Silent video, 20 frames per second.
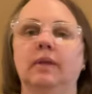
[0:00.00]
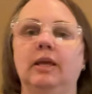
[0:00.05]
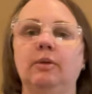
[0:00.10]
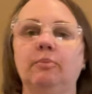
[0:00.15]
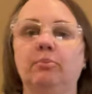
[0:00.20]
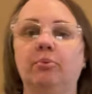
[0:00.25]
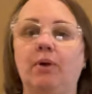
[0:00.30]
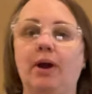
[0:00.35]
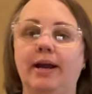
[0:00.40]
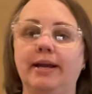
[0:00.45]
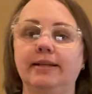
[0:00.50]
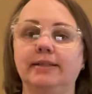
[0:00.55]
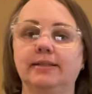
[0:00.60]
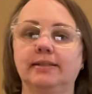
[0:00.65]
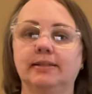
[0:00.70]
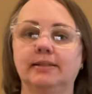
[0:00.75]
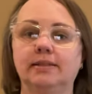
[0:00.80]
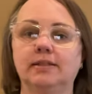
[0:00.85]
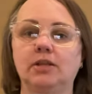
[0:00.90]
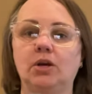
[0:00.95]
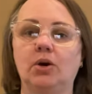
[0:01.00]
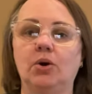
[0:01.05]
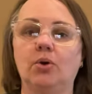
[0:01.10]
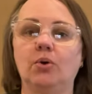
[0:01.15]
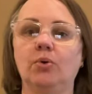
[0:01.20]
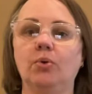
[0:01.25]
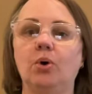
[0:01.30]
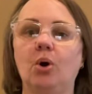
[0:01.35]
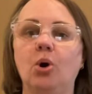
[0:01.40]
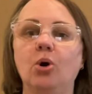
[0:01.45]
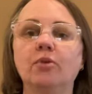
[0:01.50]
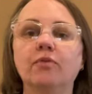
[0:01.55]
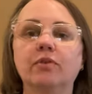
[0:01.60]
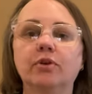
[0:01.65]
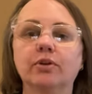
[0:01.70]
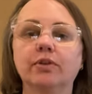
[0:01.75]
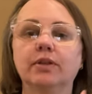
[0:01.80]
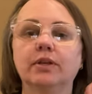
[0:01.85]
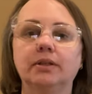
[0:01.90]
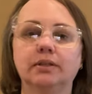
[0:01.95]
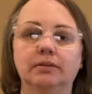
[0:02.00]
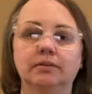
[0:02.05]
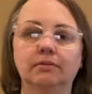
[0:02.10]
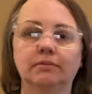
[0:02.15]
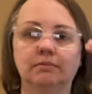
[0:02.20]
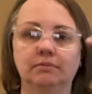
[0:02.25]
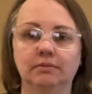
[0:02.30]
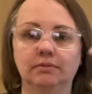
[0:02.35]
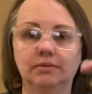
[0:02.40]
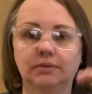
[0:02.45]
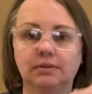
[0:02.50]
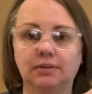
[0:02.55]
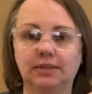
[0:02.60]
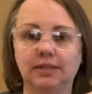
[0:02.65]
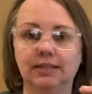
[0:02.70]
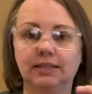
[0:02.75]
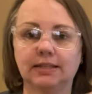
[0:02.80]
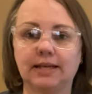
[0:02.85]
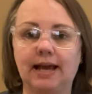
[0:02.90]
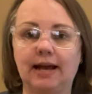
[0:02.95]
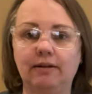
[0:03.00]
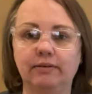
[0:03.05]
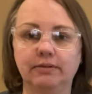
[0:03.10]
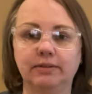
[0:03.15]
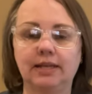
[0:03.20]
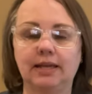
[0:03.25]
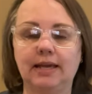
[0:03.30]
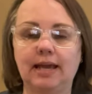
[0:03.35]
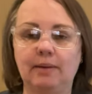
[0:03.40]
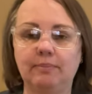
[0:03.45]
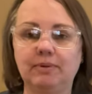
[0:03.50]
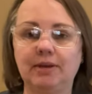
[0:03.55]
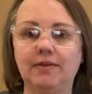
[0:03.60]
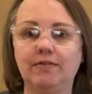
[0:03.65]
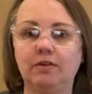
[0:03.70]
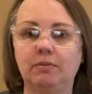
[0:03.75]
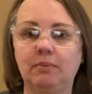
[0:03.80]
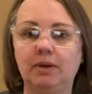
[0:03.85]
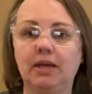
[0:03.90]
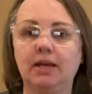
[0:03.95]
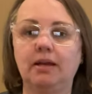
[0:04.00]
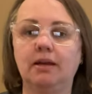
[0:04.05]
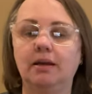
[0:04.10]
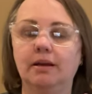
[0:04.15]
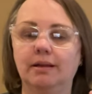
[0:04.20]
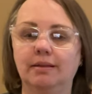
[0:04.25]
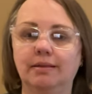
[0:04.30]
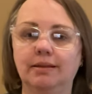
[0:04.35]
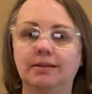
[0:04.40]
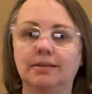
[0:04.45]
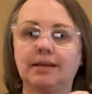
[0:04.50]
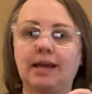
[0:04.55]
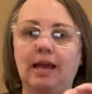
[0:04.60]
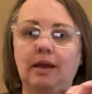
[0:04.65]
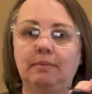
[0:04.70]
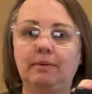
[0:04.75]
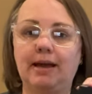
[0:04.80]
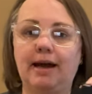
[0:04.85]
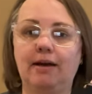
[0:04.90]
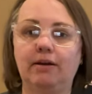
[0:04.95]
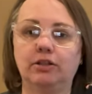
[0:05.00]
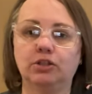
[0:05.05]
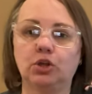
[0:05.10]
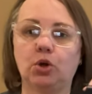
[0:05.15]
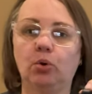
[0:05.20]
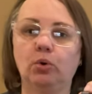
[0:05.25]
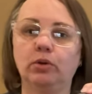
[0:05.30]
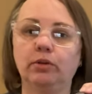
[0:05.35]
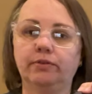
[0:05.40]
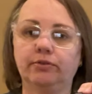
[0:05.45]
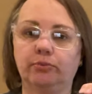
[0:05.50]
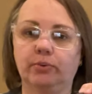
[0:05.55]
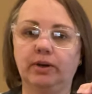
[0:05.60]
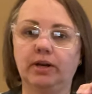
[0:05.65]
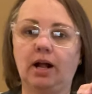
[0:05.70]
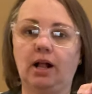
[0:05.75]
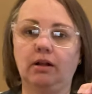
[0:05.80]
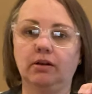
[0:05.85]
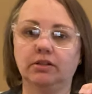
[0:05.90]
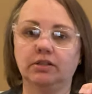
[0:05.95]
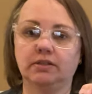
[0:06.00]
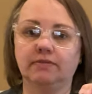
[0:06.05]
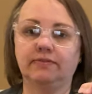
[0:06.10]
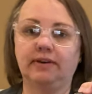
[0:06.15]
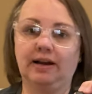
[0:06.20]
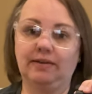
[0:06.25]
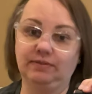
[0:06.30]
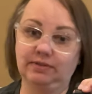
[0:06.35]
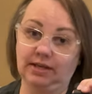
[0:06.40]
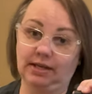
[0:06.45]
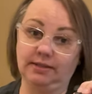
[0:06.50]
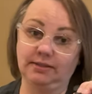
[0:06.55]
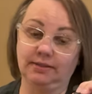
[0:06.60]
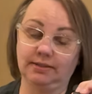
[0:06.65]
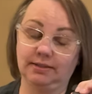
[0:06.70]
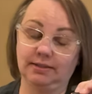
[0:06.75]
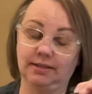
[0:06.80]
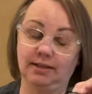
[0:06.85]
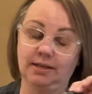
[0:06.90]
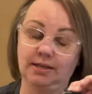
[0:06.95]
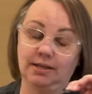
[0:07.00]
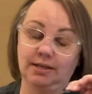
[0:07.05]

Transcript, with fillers: in price. So over the discounts they kept giving me, this came down a total of $3.05.